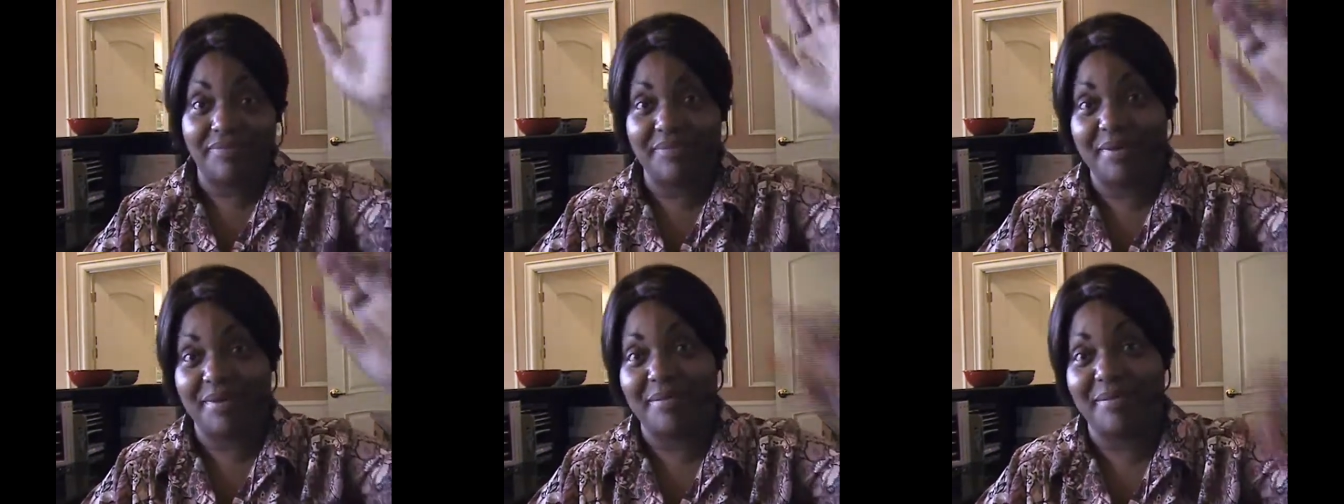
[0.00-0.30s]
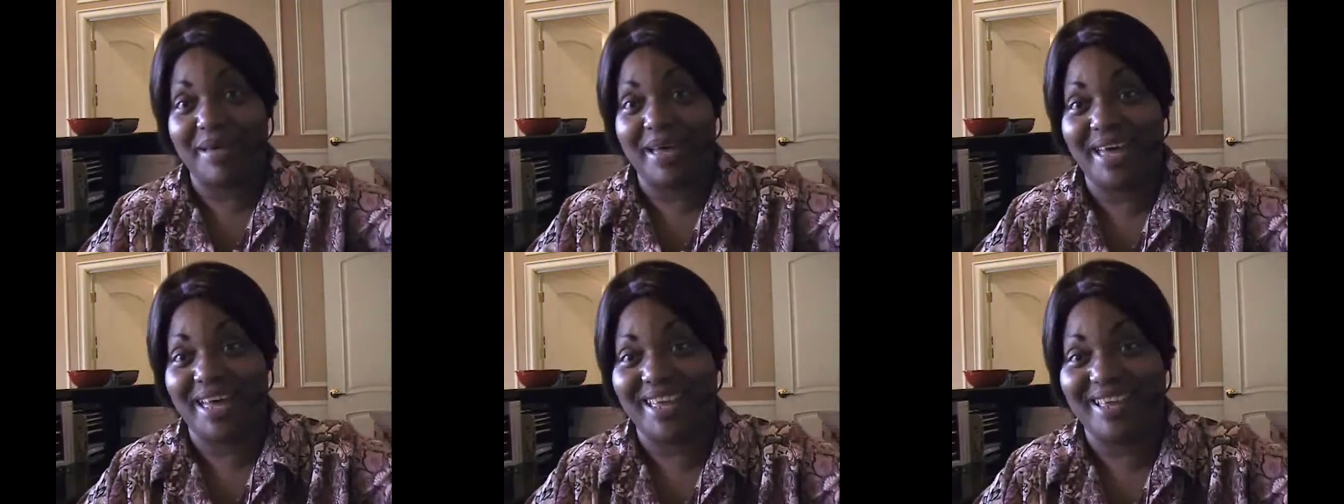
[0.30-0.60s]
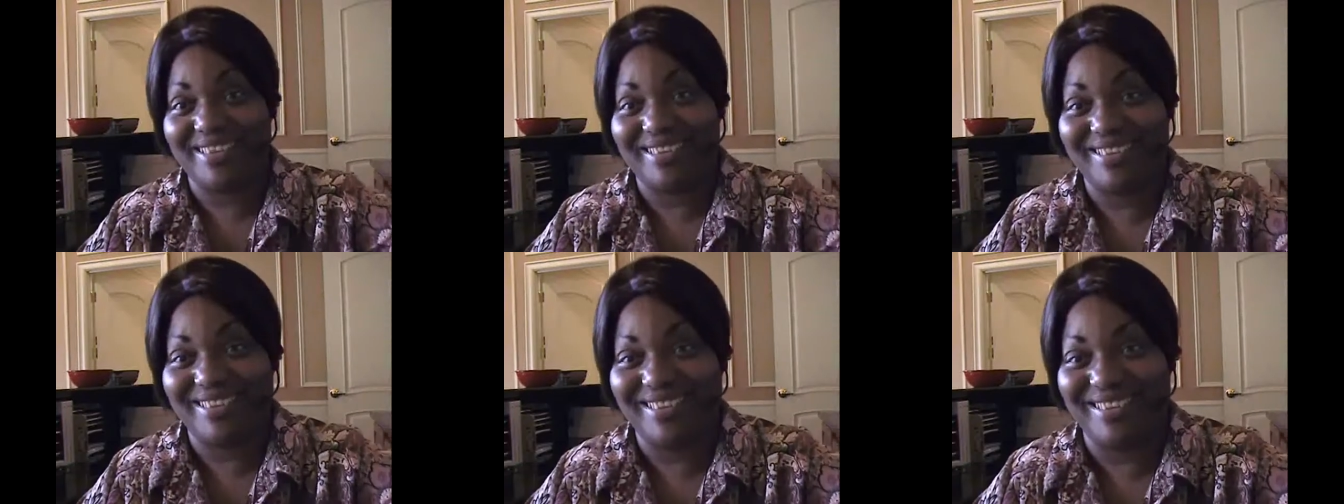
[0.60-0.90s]
Bye-bye.
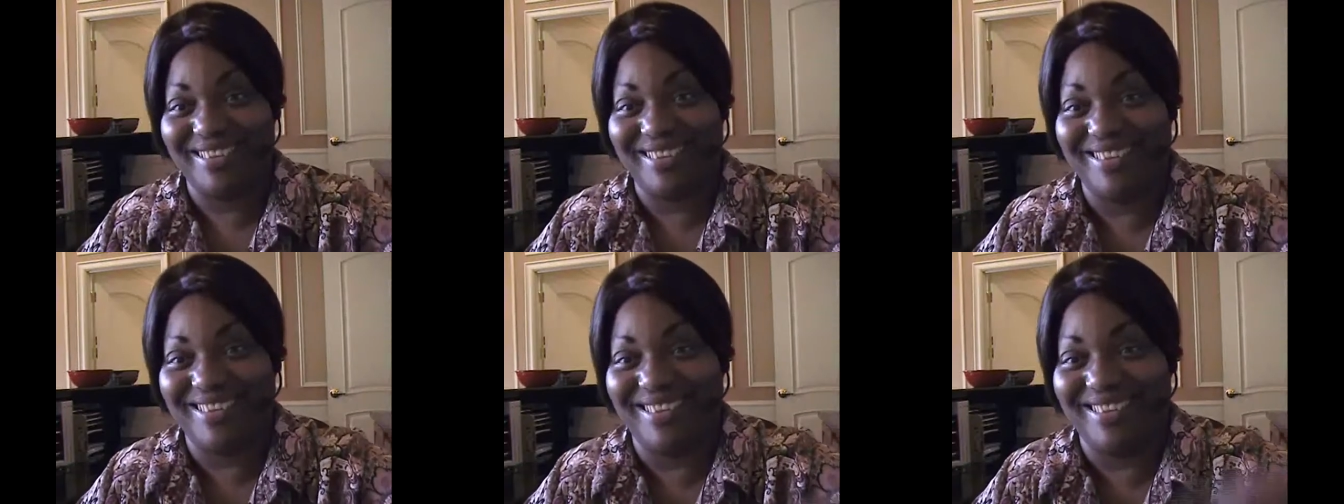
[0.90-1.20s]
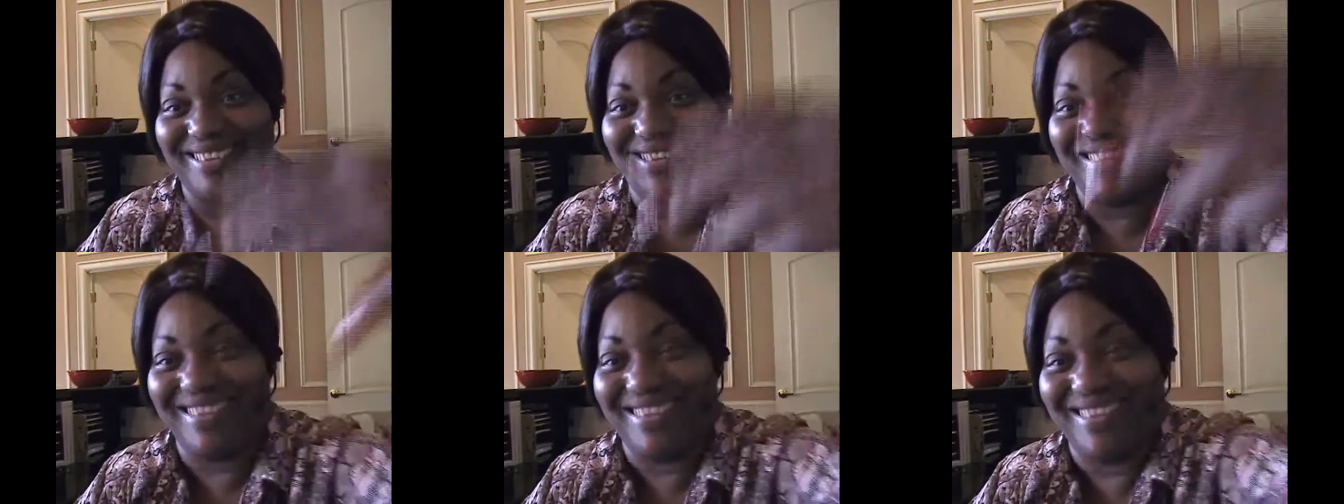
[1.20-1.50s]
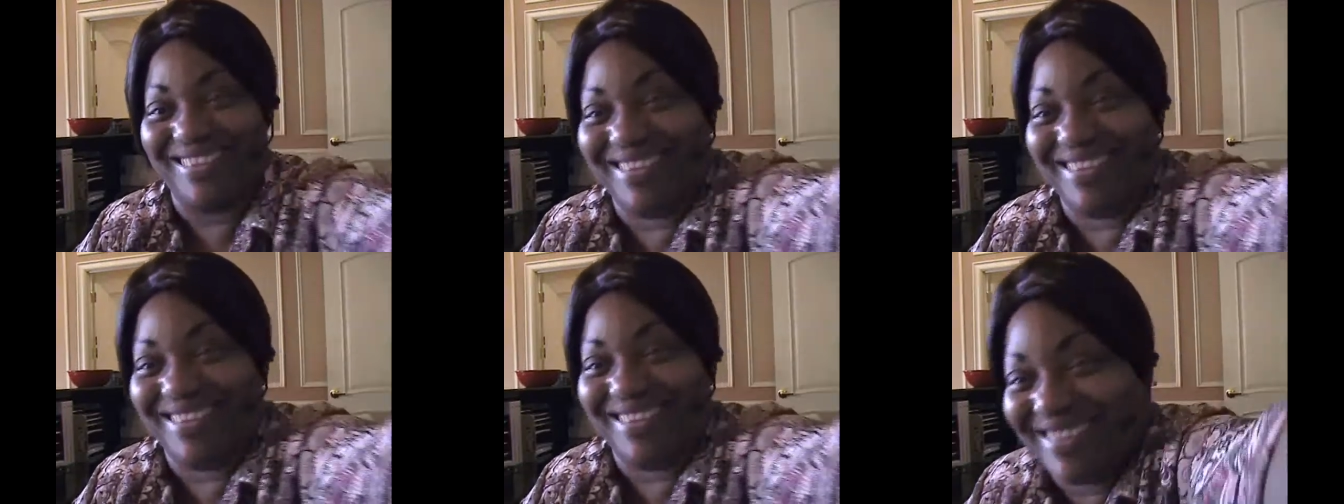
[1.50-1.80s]

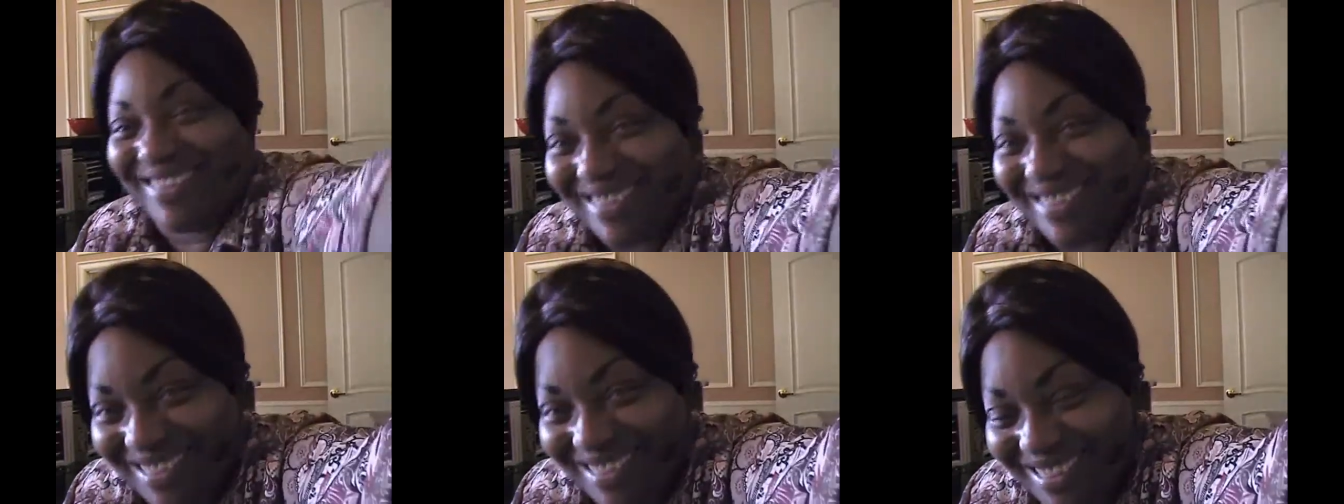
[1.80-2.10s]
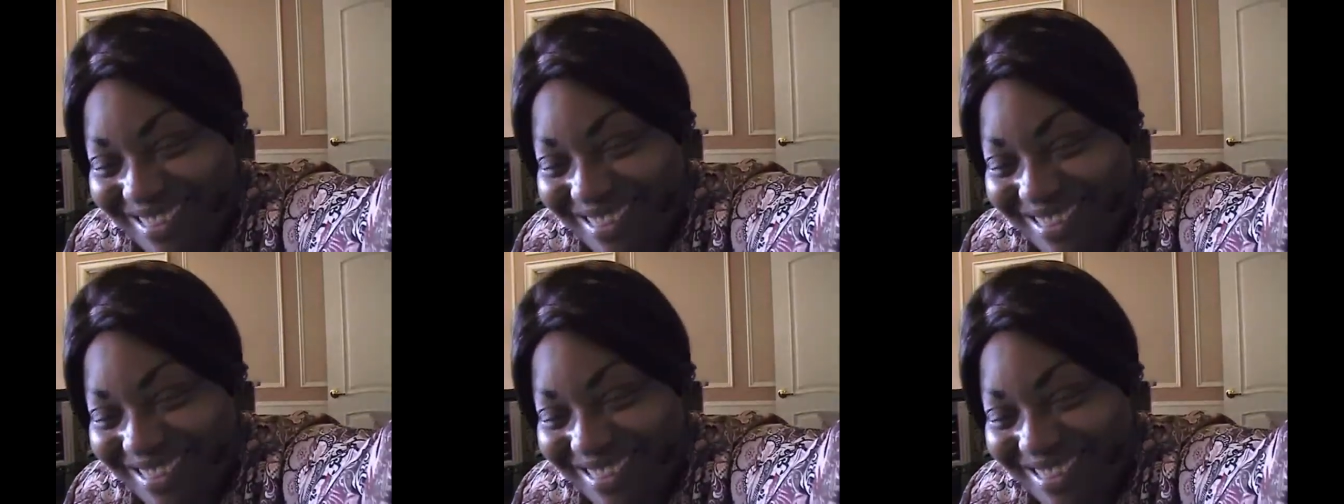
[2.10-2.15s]
-hmm.